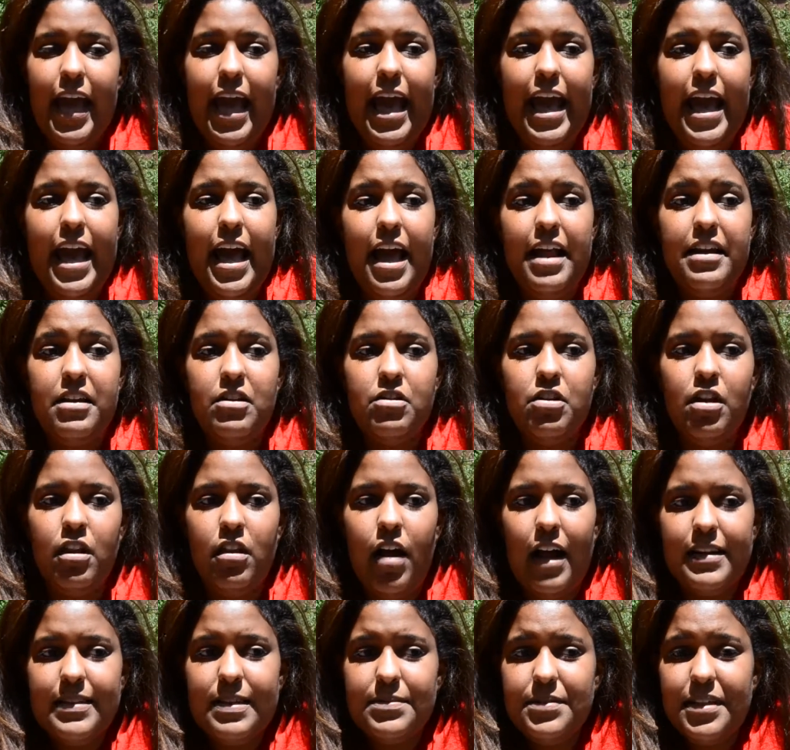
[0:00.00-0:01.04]
And a
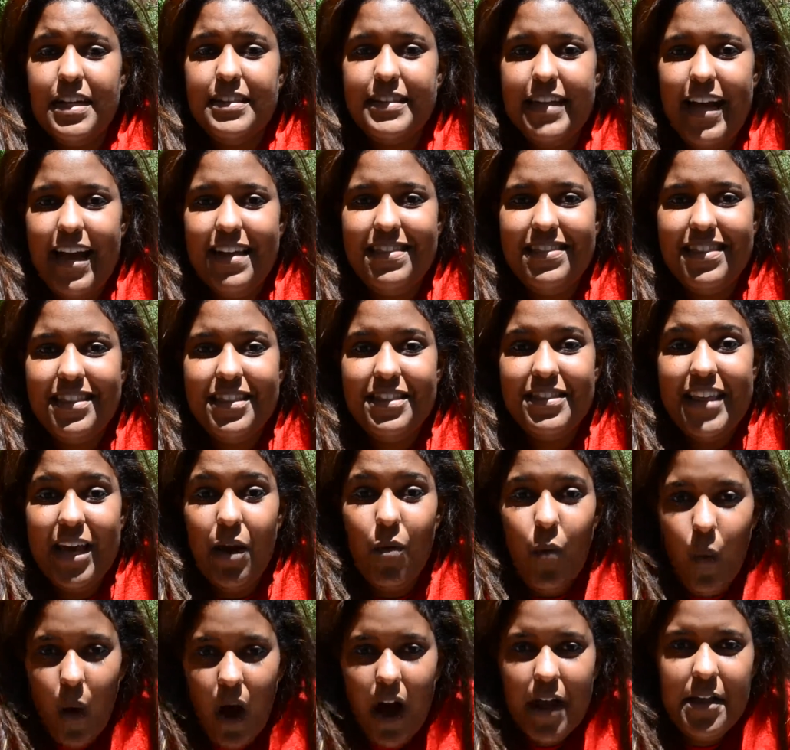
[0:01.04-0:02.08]
lot of times I attend, they
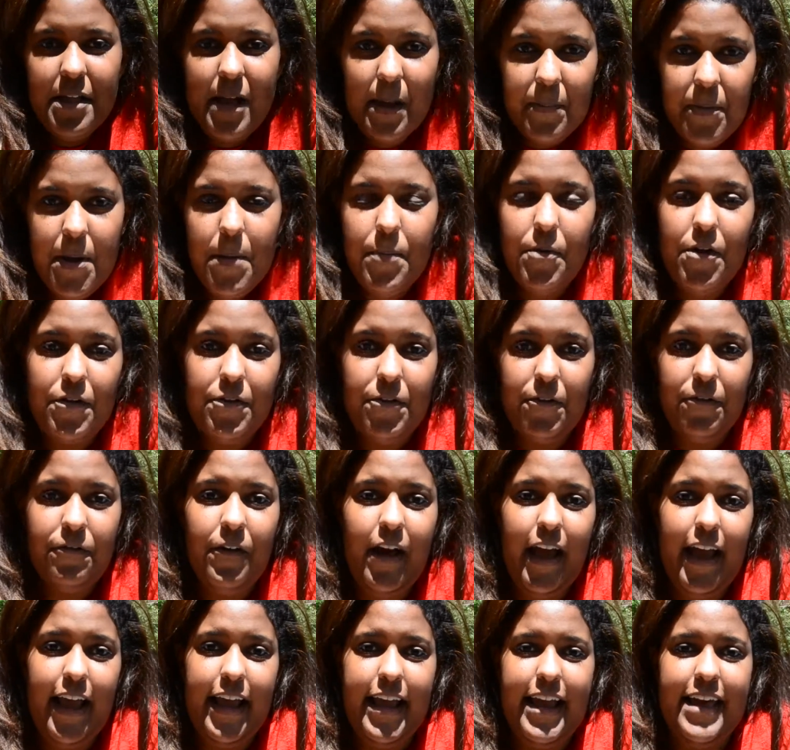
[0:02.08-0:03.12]
want young people in the
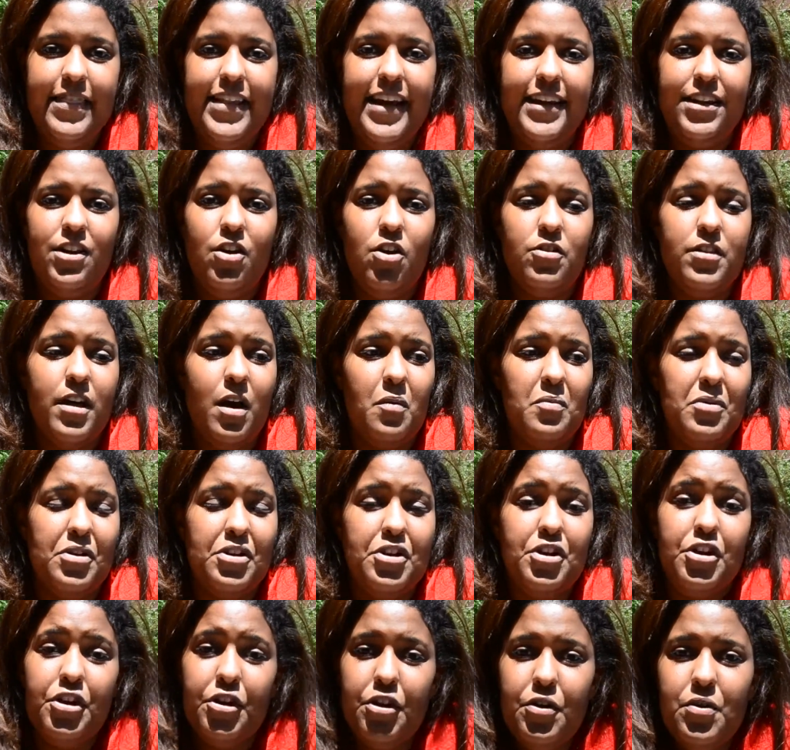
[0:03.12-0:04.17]
fight, and they know that we're
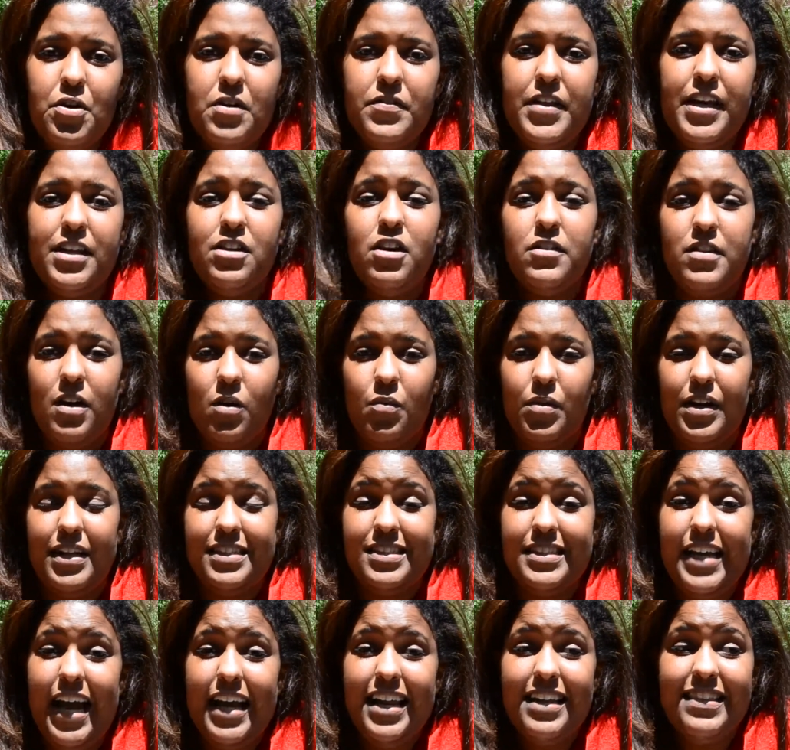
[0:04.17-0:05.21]
new, and they know that we're
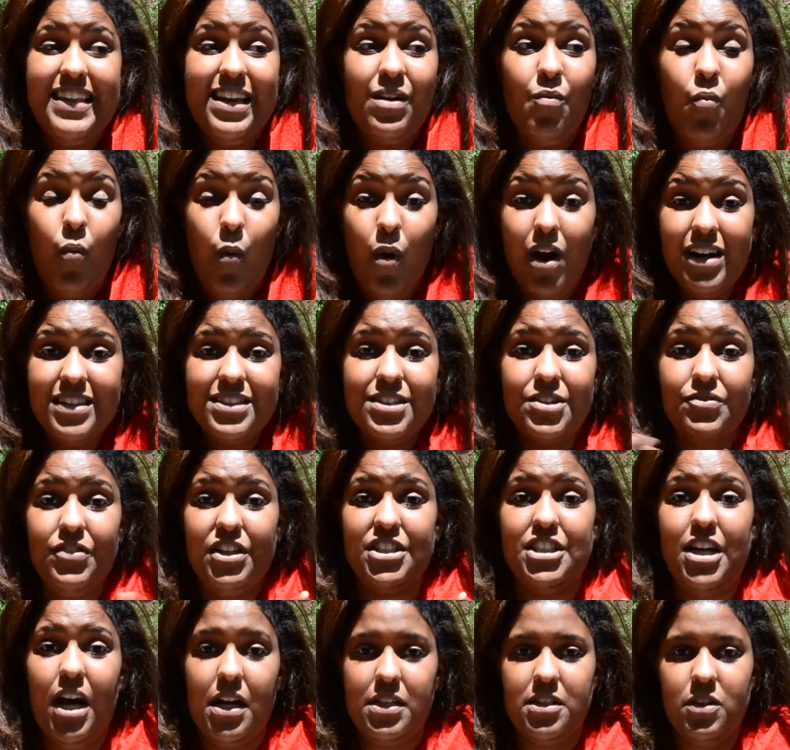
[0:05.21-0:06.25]
excited, and they want to
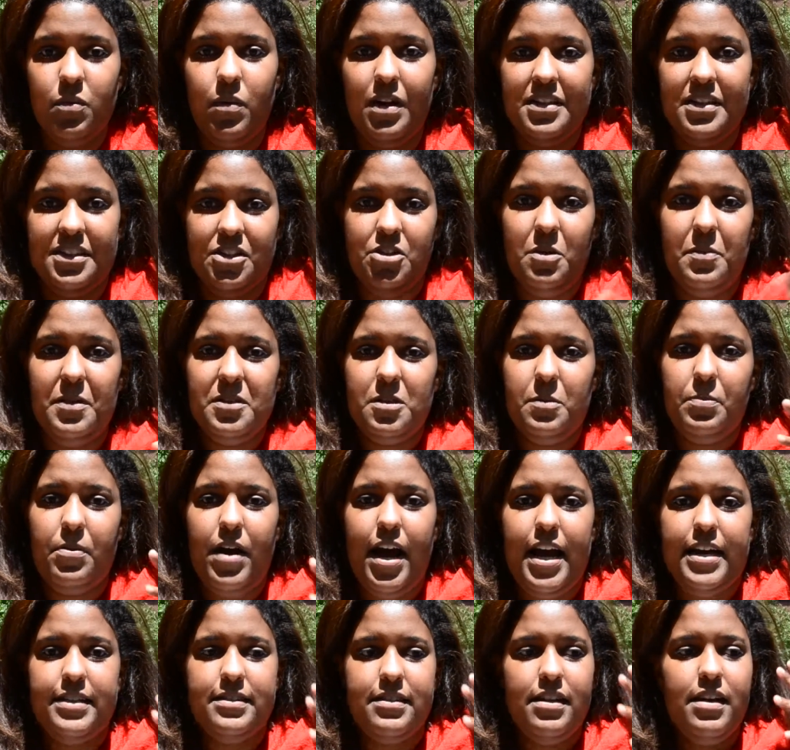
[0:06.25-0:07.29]
reach out to us. You'd be
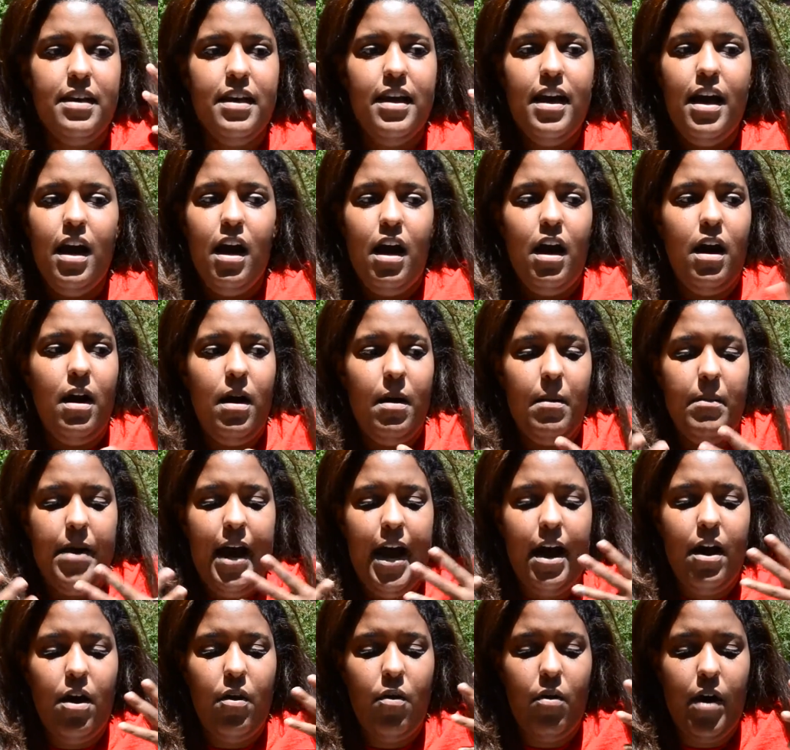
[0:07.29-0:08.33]
surprised
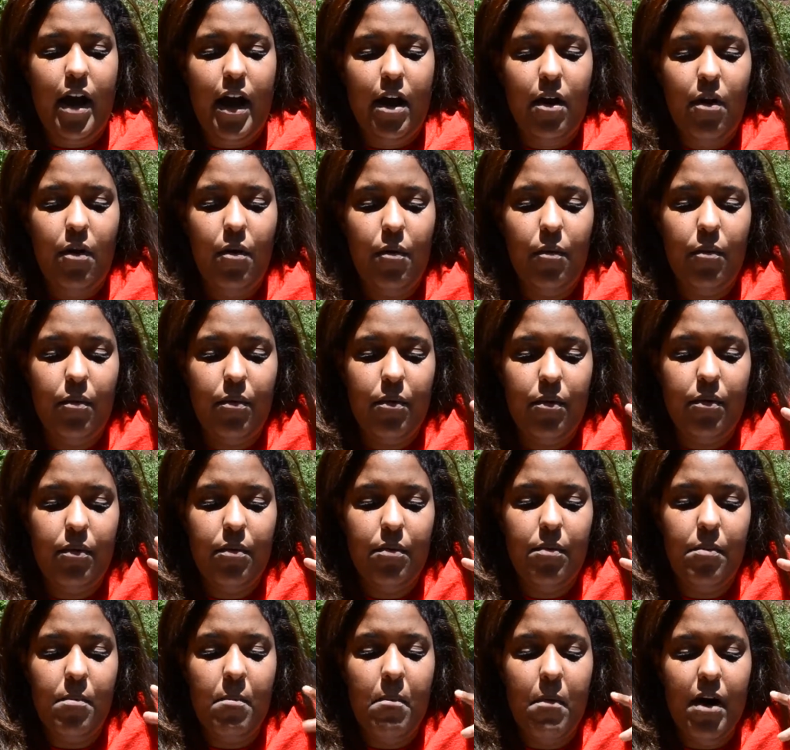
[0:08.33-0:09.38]
how
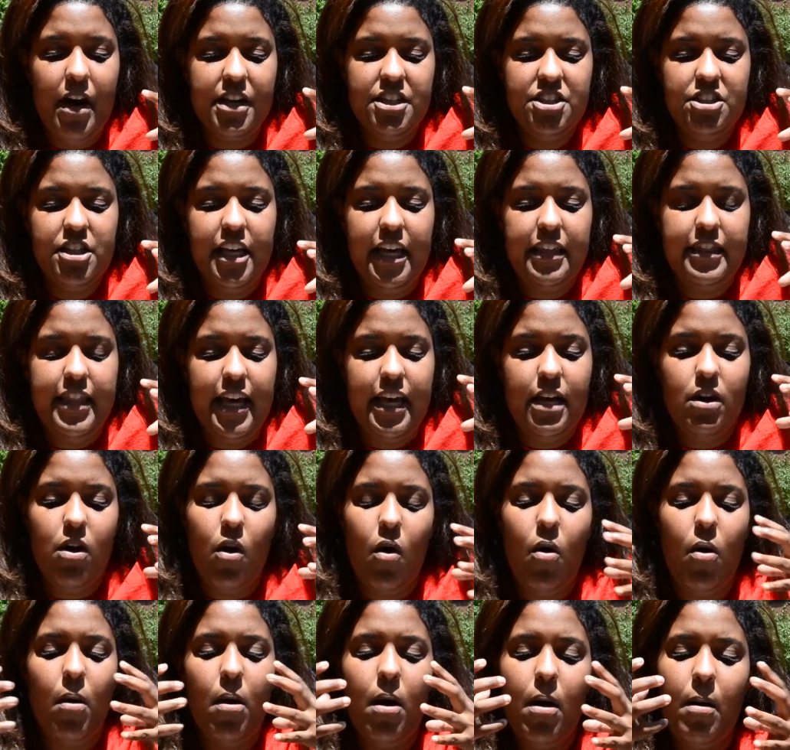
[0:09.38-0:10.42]
much they
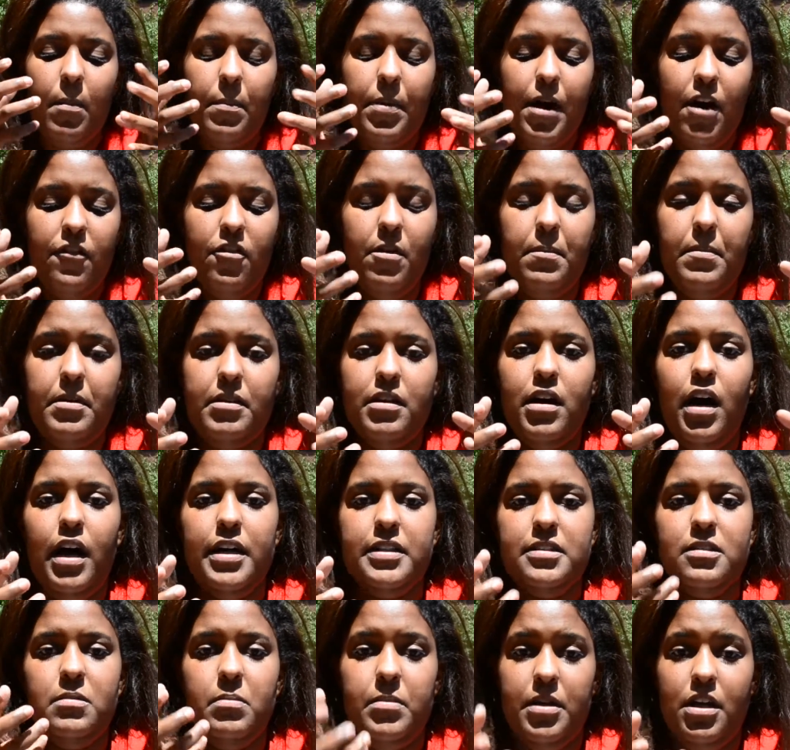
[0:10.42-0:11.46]
go above and
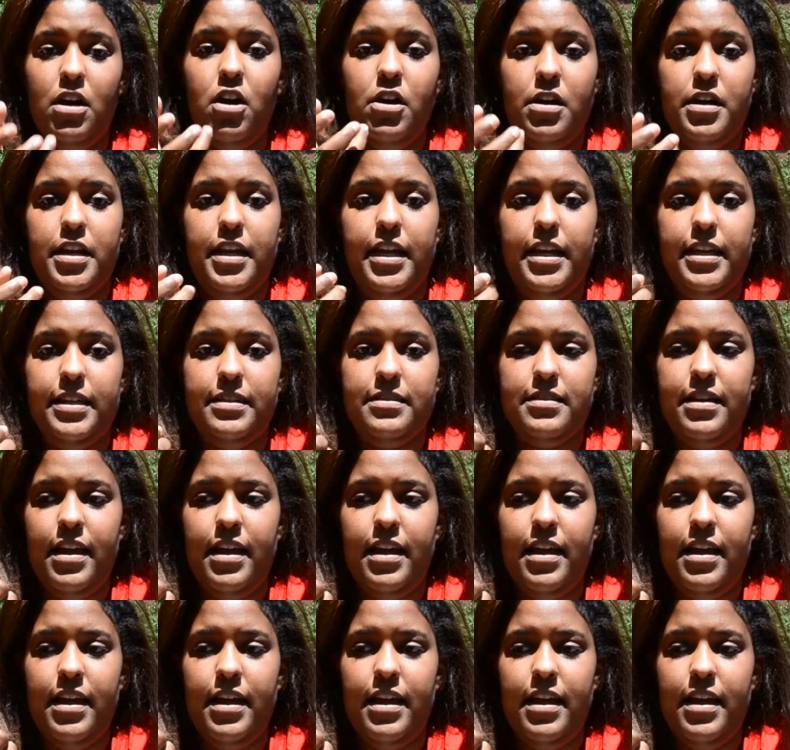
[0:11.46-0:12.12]
beyond to meet our needs.